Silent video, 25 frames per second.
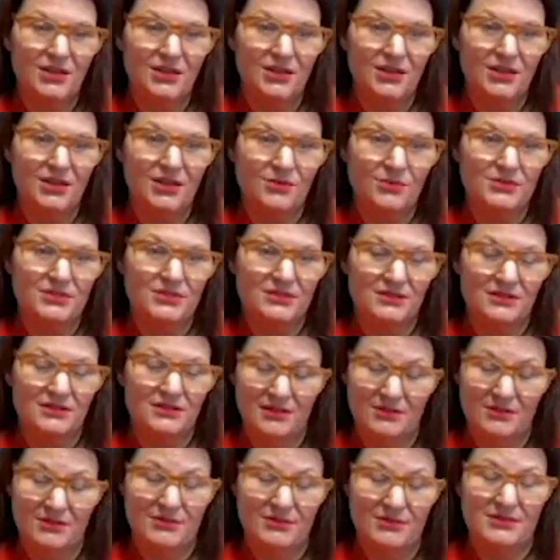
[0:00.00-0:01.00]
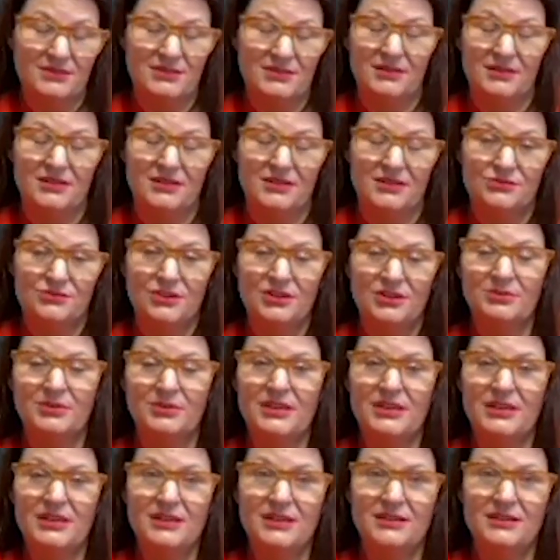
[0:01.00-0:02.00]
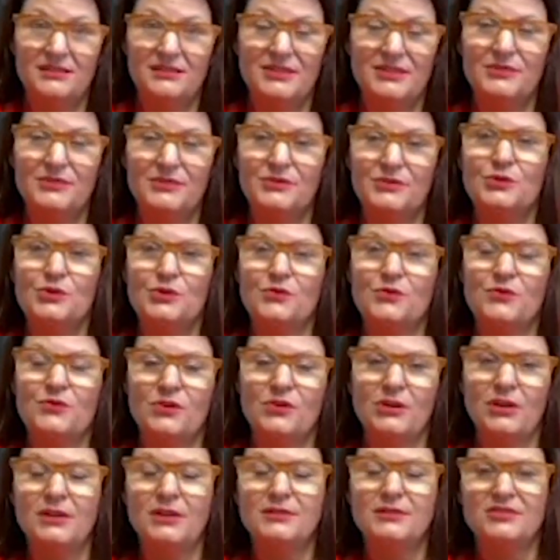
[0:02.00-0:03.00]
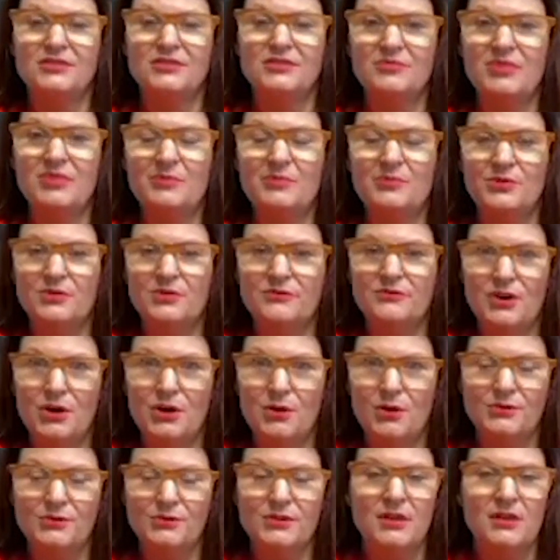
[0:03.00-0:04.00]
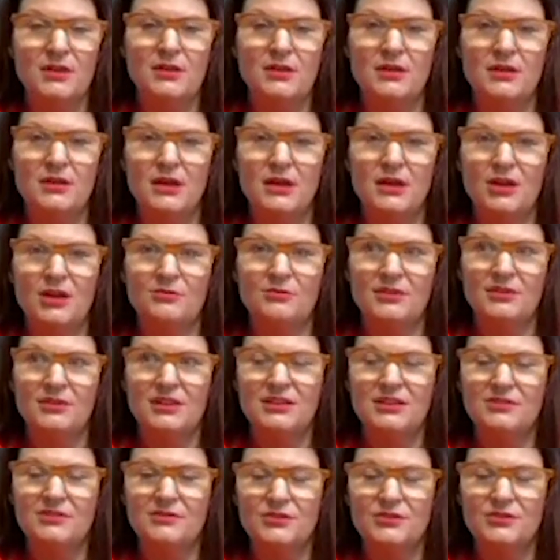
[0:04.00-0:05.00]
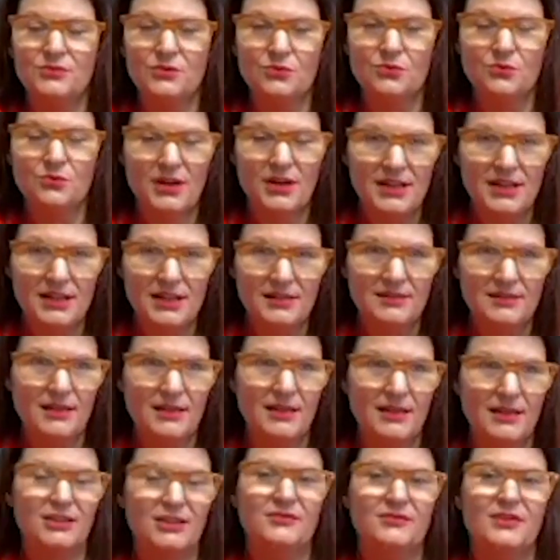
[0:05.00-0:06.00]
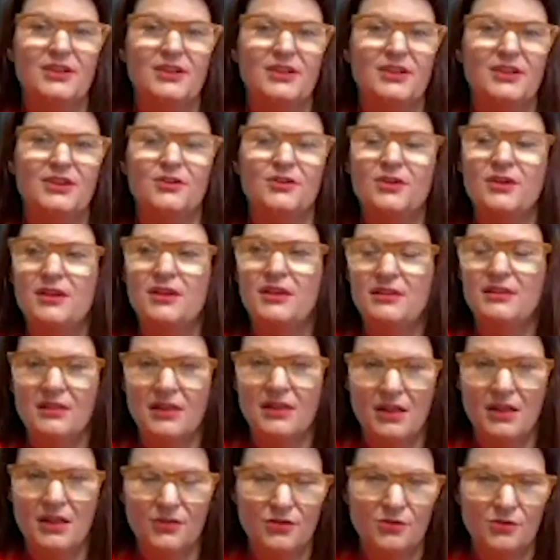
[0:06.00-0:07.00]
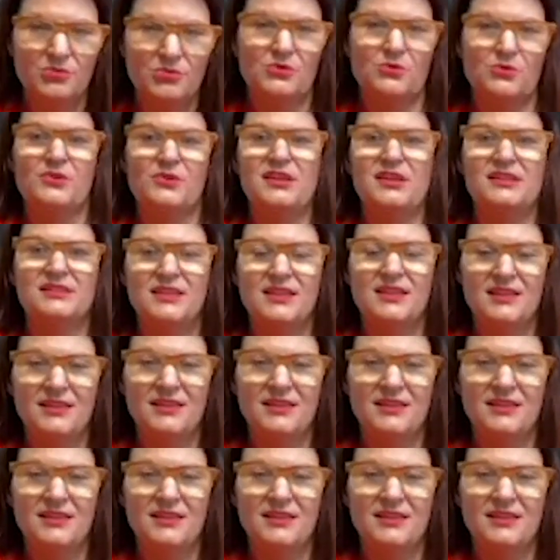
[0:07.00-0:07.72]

it was extremely difficult for lots of people involved. The individual running the elevator, the other employees,